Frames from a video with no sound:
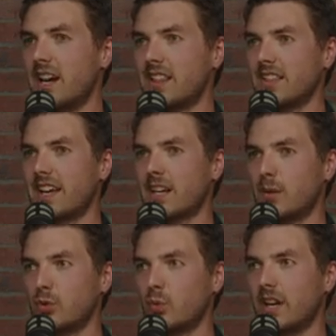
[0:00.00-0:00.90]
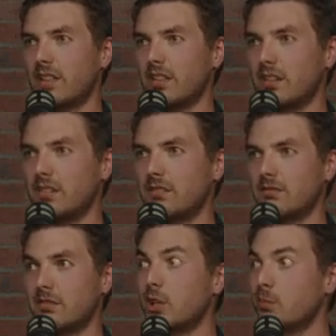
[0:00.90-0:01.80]
I think that comes with
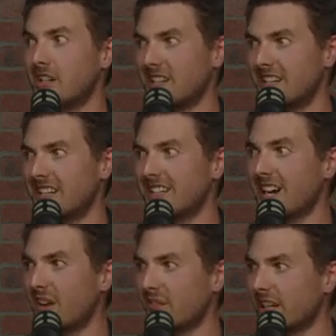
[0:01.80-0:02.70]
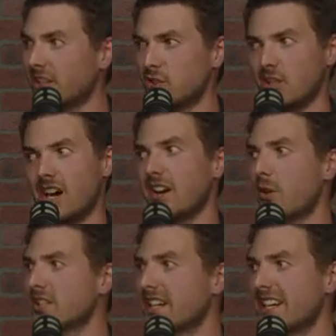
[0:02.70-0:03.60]
humility and confidence because you're not
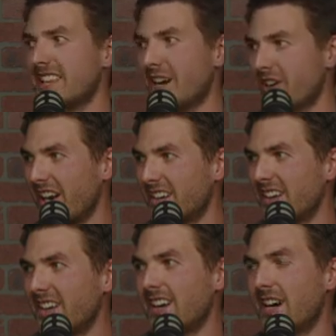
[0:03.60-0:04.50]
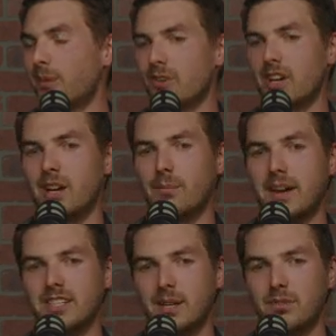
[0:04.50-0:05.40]
always going to get that right. You're going to
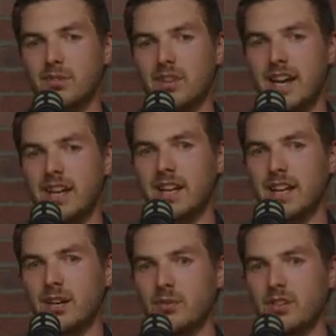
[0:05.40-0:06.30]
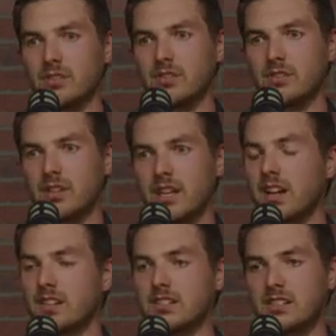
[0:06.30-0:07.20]
mess up through that, and it
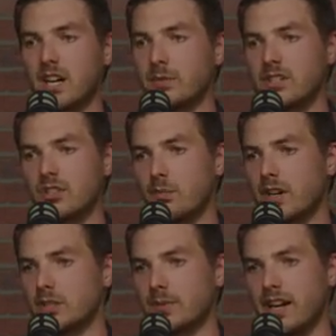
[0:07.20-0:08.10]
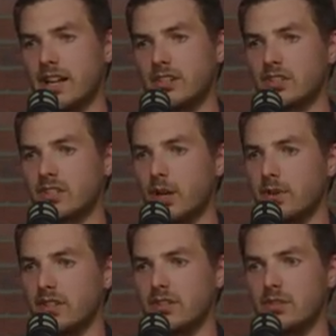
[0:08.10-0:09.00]
honestly taught me so much about how to just
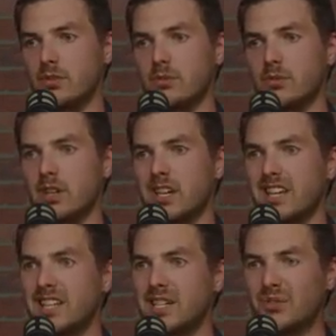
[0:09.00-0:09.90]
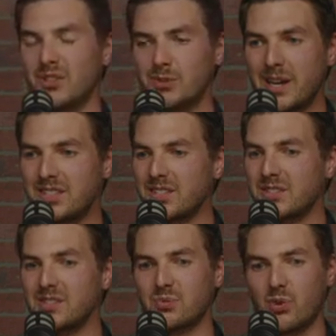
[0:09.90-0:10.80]
come into different
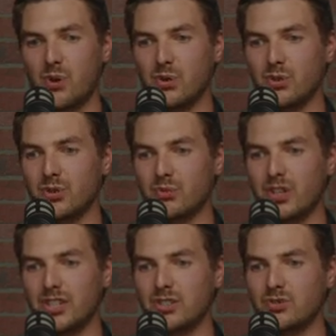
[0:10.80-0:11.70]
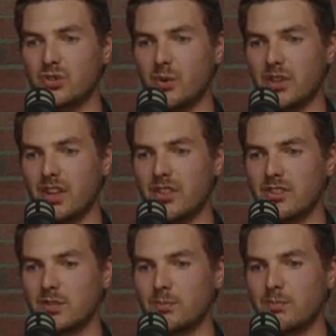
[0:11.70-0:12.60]
spaces and roles and really just grow with
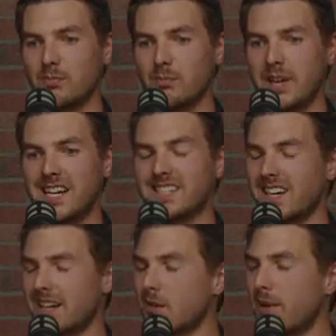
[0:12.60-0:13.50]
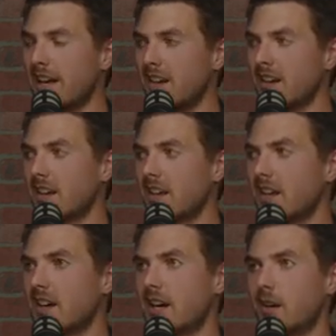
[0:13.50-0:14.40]
others and be excited about it.
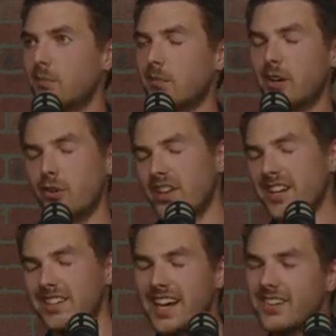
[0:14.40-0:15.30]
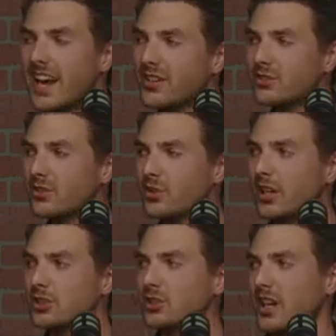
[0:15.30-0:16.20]
I don't know if that exactly answers the
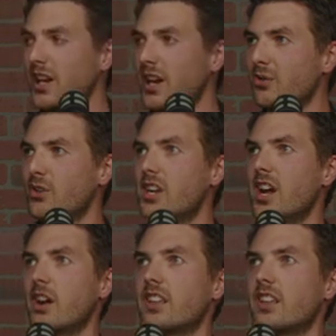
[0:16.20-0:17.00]
question. I don't really know.